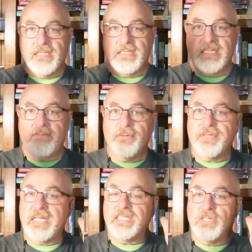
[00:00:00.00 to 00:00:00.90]
several
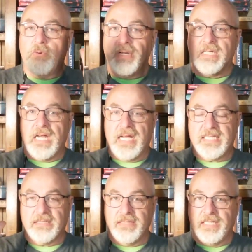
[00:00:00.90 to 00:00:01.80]
things going
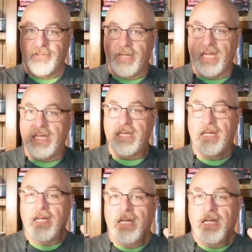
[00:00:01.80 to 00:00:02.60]
constantly in your head.